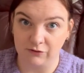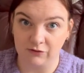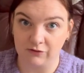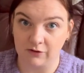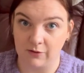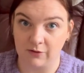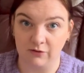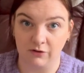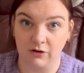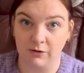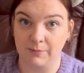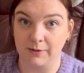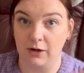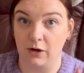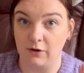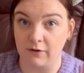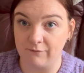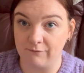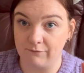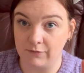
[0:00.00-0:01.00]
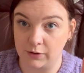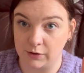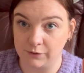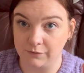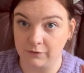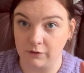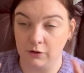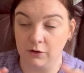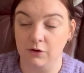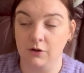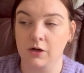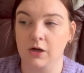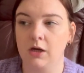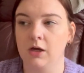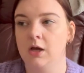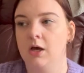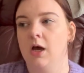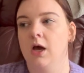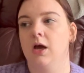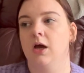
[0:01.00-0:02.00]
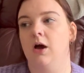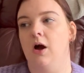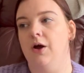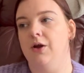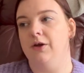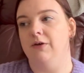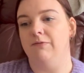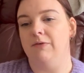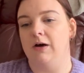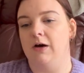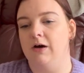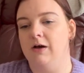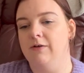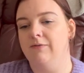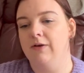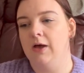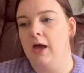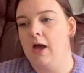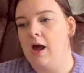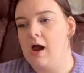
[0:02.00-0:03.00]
So it's going to be like first look kind of live.